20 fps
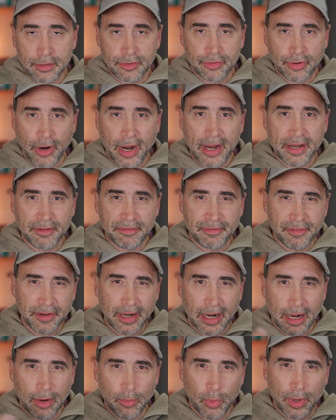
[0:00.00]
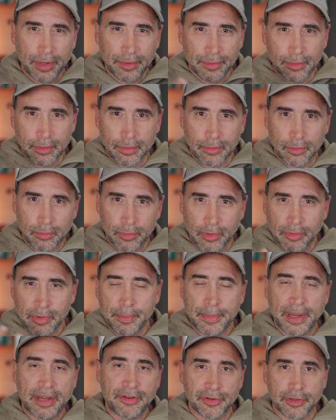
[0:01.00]
trying to figure out what really
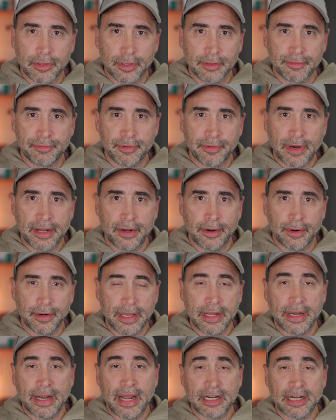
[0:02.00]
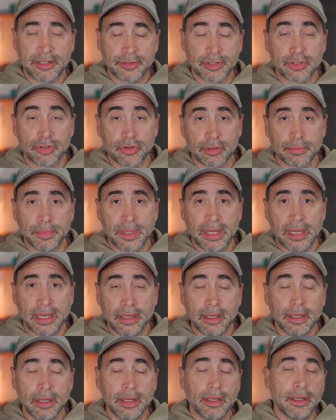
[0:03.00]
makes a good fighter. And it actually took
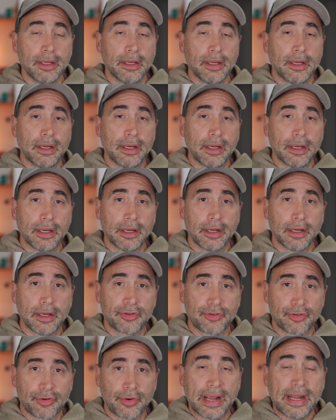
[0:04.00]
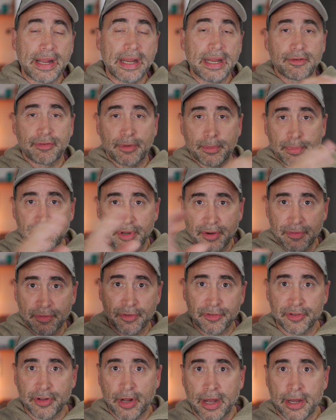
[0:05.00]
me uh, training from
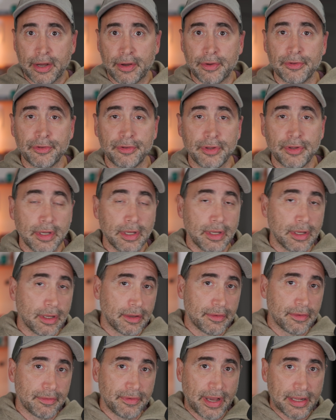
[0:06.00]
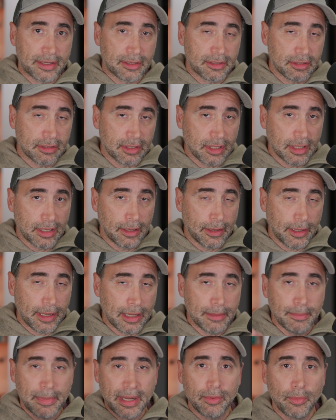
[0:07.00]
different styles that, uh,
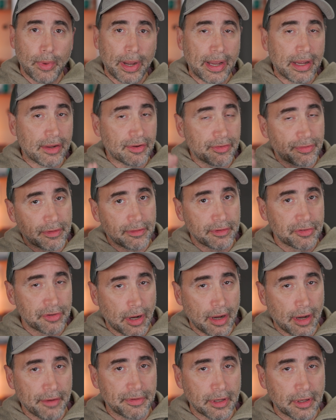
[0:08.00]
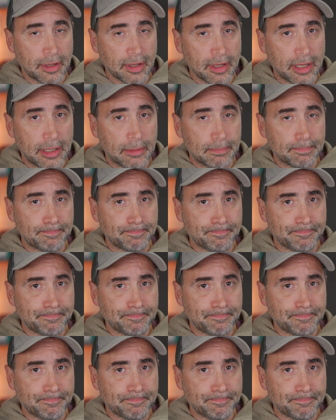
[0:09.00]
in many ways, philosophically,